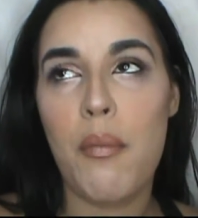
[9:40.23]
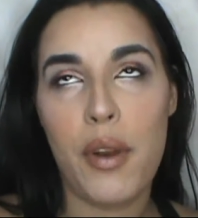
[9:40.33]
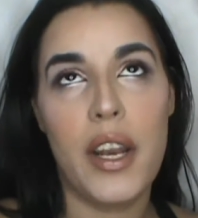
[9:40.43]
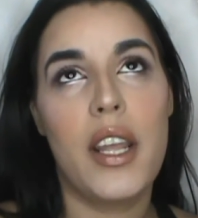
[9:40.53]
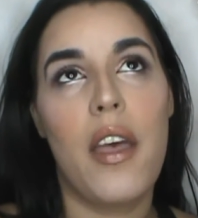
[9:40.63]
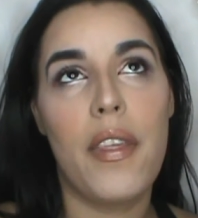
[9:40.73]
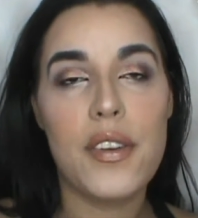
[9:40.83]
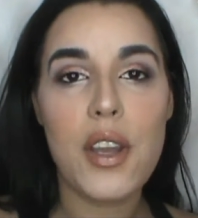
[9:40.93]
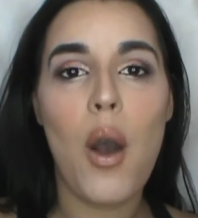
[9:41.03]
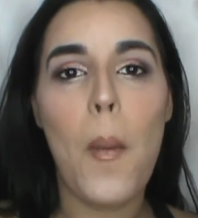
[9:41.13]
Pray to God they
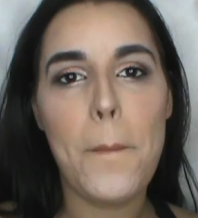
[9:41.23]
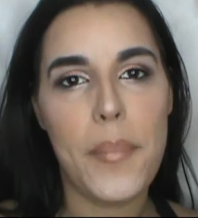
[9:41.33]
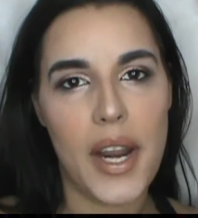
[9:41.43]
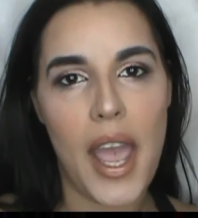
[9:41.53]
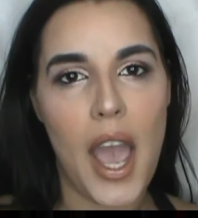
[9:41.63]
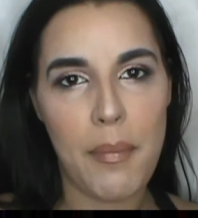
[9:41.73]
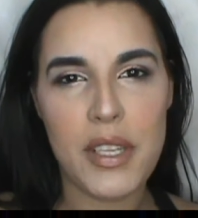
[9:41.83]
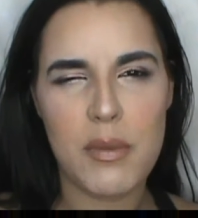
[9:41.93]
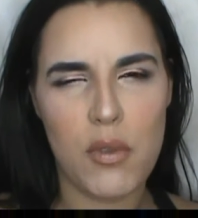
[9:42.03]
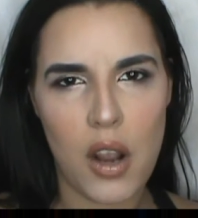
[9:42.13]
don't, but it
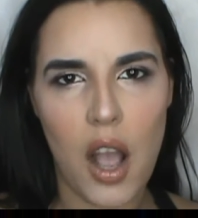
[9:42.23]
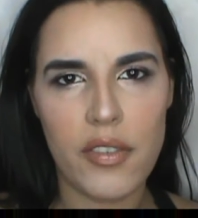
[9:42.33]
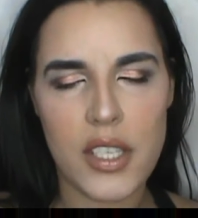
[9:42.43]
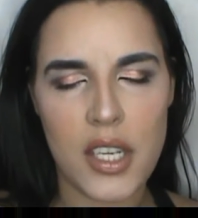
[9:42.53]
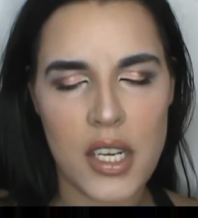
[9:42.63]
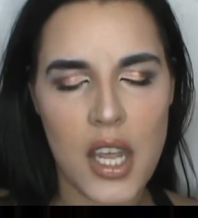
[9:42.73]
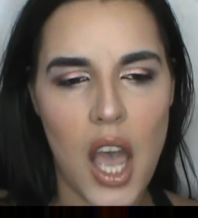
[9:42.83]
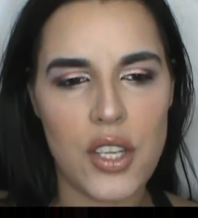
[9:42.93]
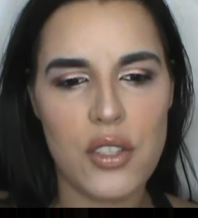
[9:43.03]
happens more often than not.